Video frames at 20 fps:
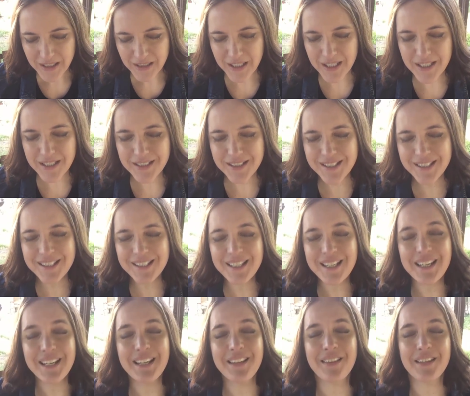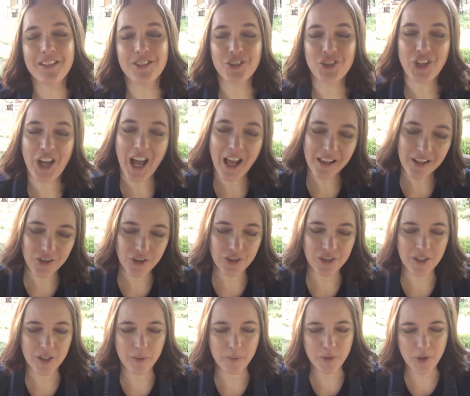Let us see these
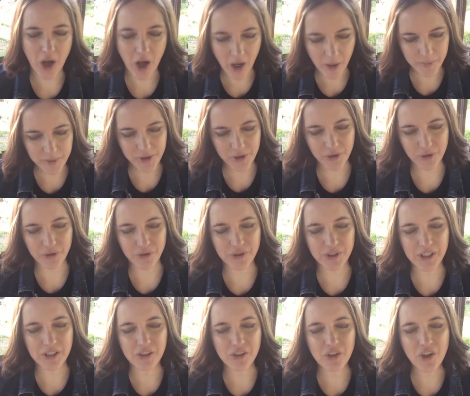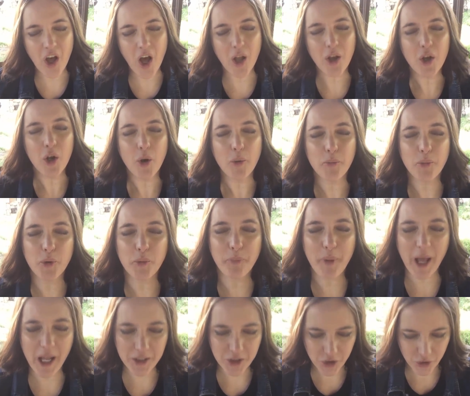challenges and ob obstacles as not
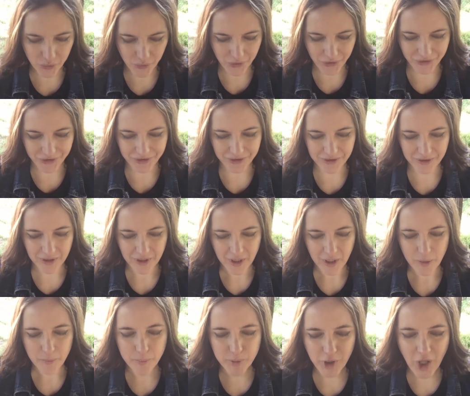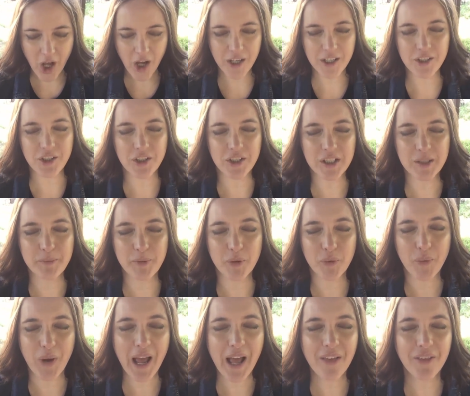perpetual blockages,
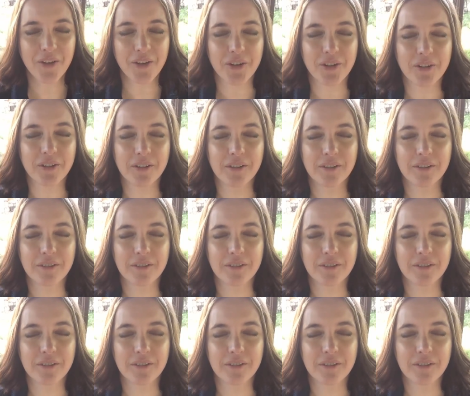but rather